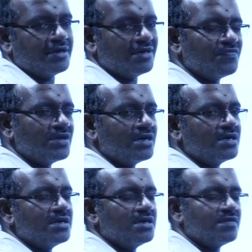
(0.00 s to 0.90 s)
If
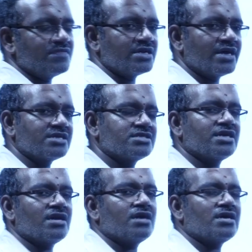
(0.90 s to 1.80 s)
the reaction
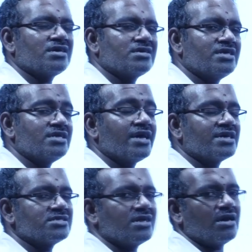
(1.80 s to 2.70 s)
cannot, any
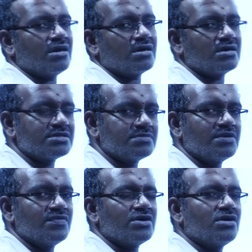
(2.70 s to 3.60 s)
reaction cannot occurs
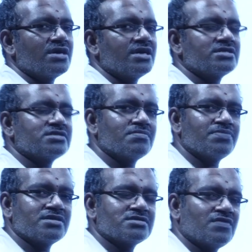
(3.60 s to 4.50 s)
between drug and
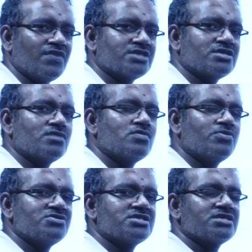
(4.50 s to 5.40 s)
excipient, the functional group
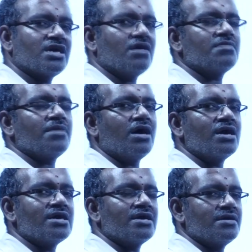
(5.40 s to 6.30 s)
position cannot be
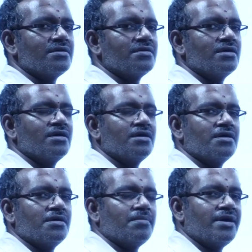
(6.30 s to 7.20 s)
altered
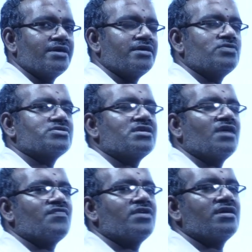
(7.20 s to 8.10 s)
by using
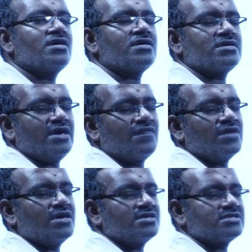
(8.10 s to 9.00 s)
FTIR.
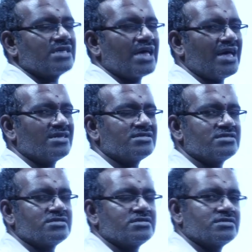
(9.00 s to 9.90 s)
FTIR
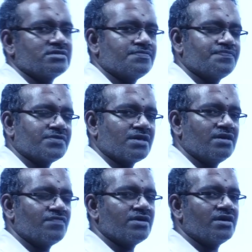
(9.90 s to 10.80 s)
scans,
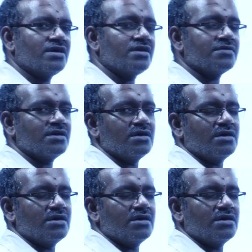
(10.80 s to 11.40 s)
FTIR